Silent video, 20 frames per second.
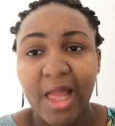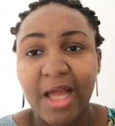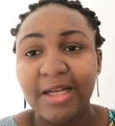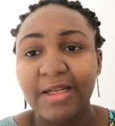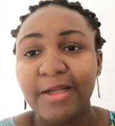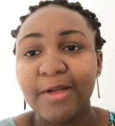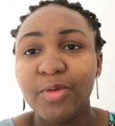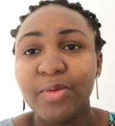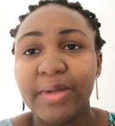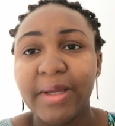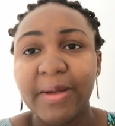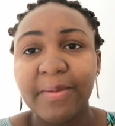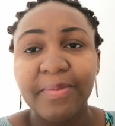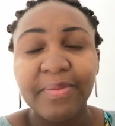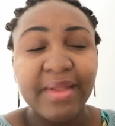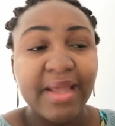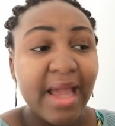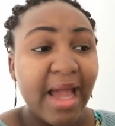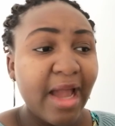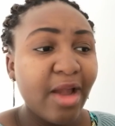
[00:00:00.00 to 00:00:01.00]
Hallelujah.
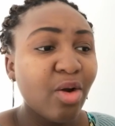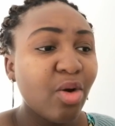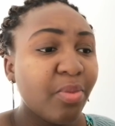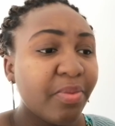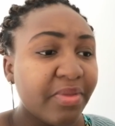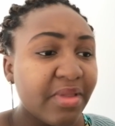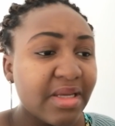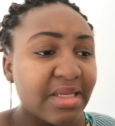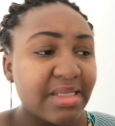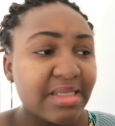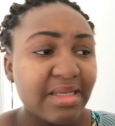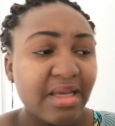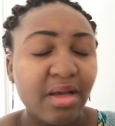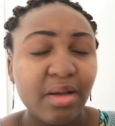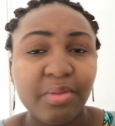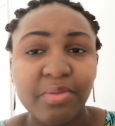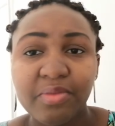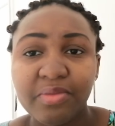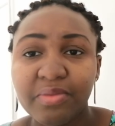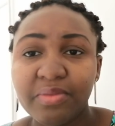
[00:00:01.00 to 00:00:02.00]
I hope this
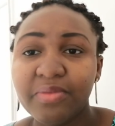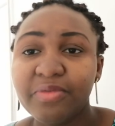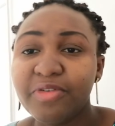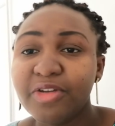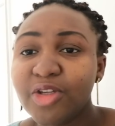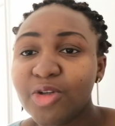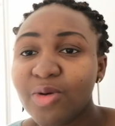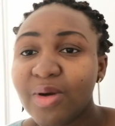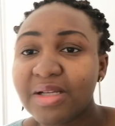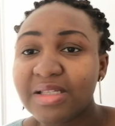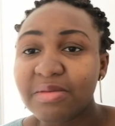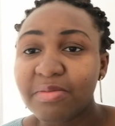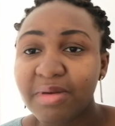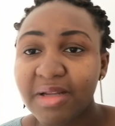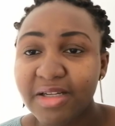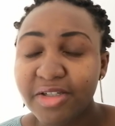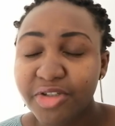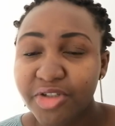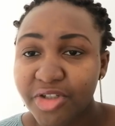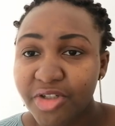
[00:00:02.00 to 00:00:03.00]
video has
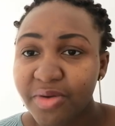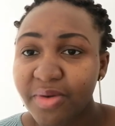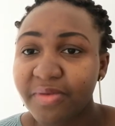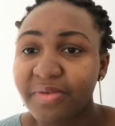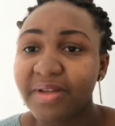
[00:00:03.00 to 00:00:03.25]
blessed you.